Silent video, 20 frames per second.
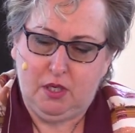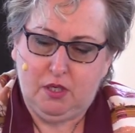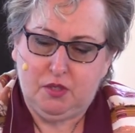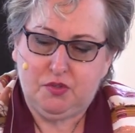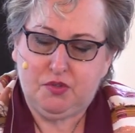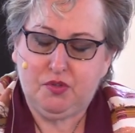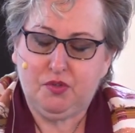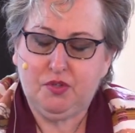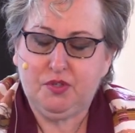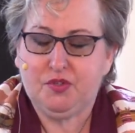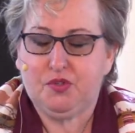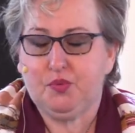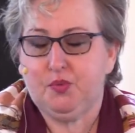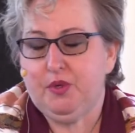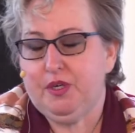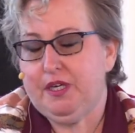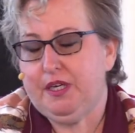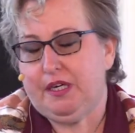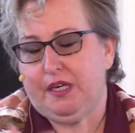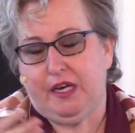So this
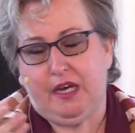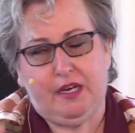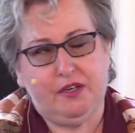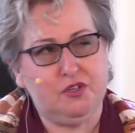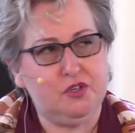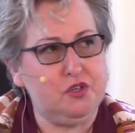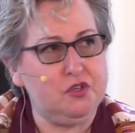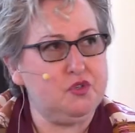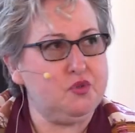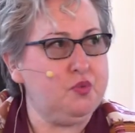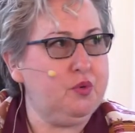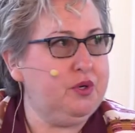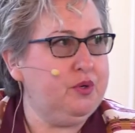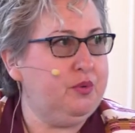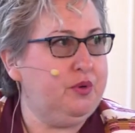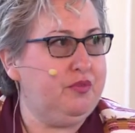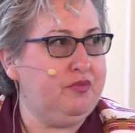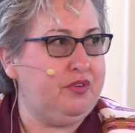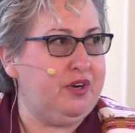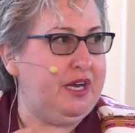week, I just want to
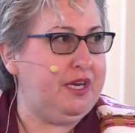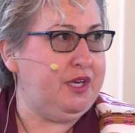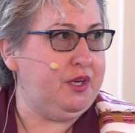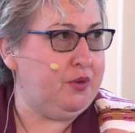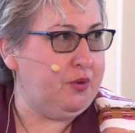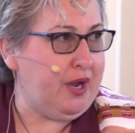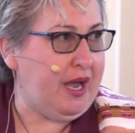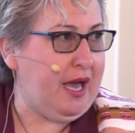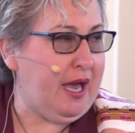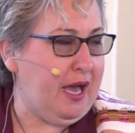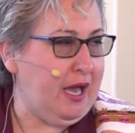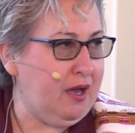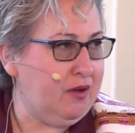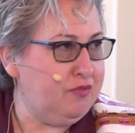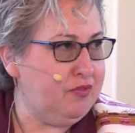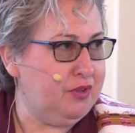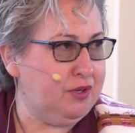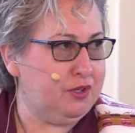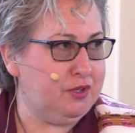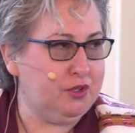invite you to
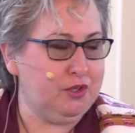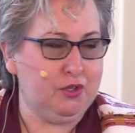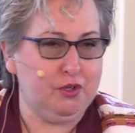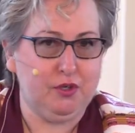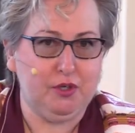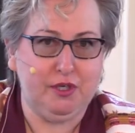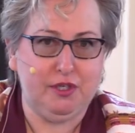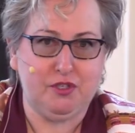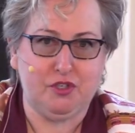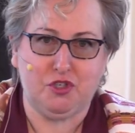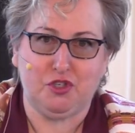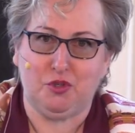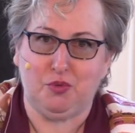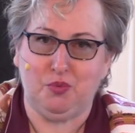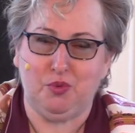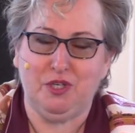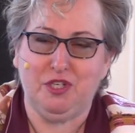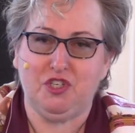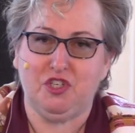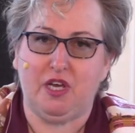have the courage to
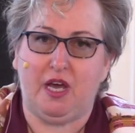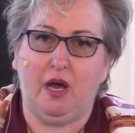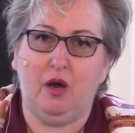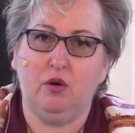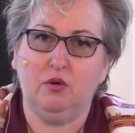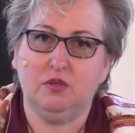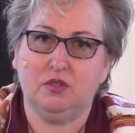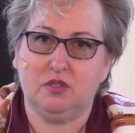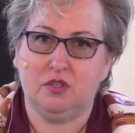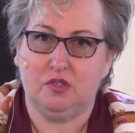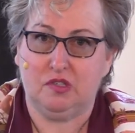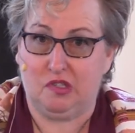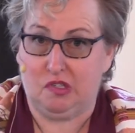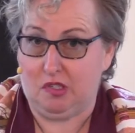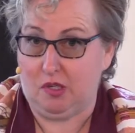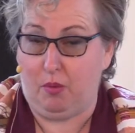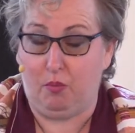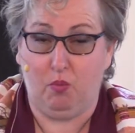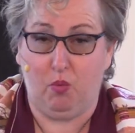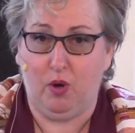reach out to
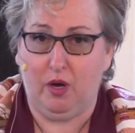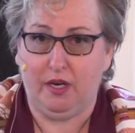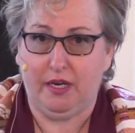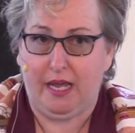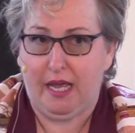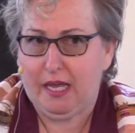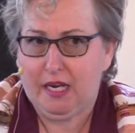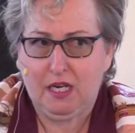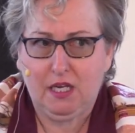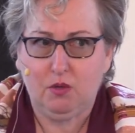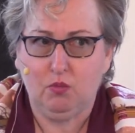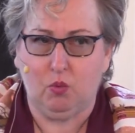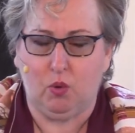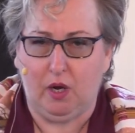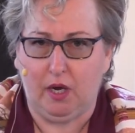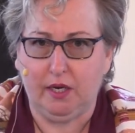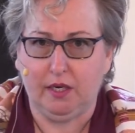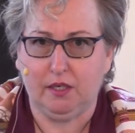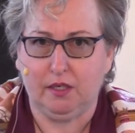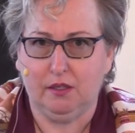someone,
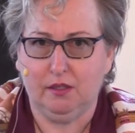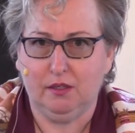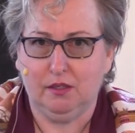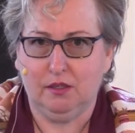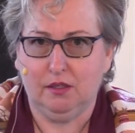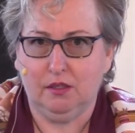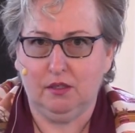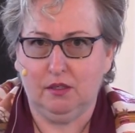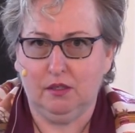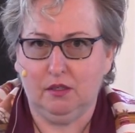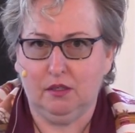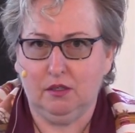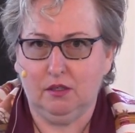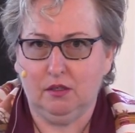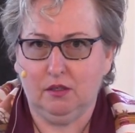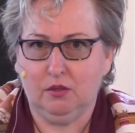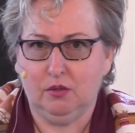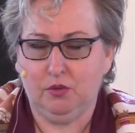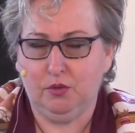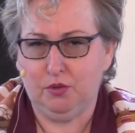anyone,
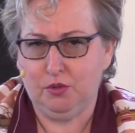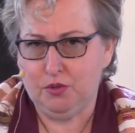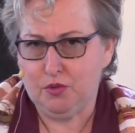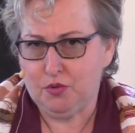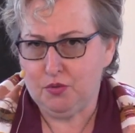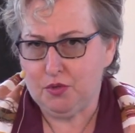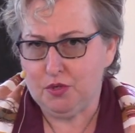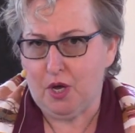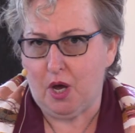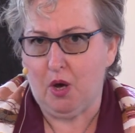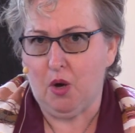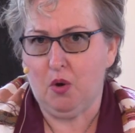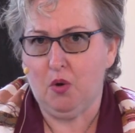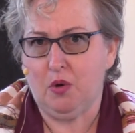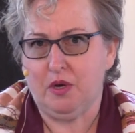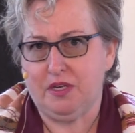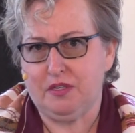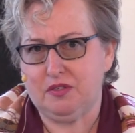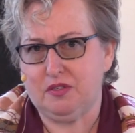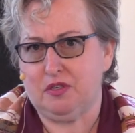who you
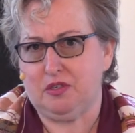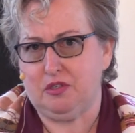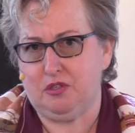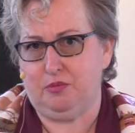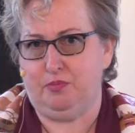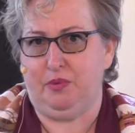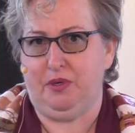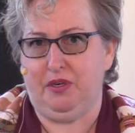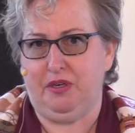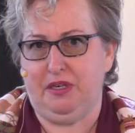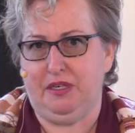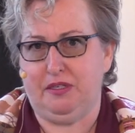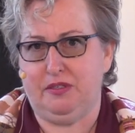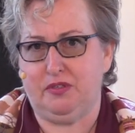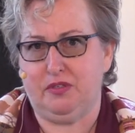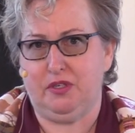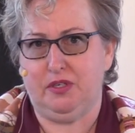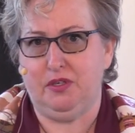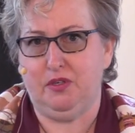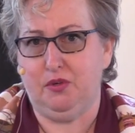know is
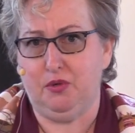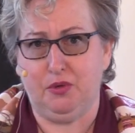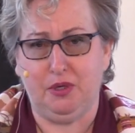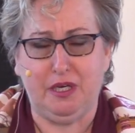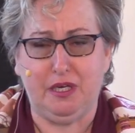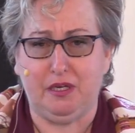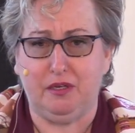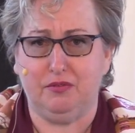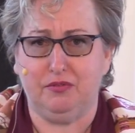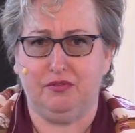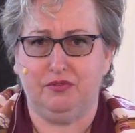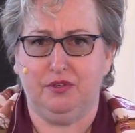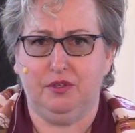experiencing grief.